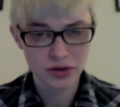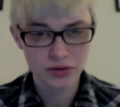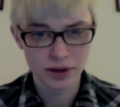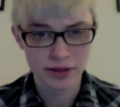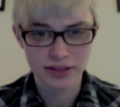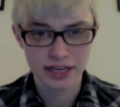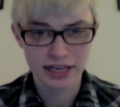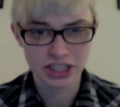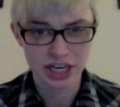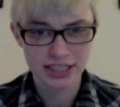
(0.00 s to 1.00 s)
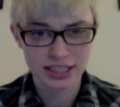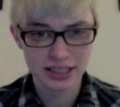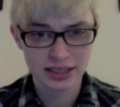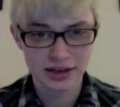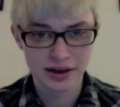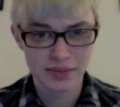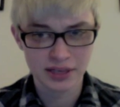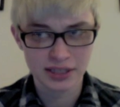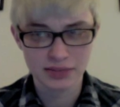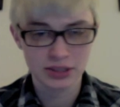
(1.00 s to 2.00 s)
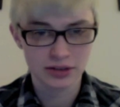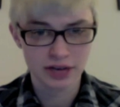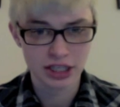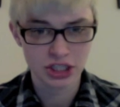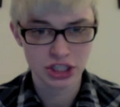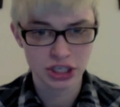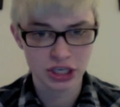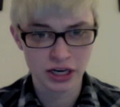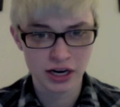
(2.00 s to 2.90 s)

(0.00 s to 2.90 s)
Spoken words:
rather than inject it. Because I'm still not sure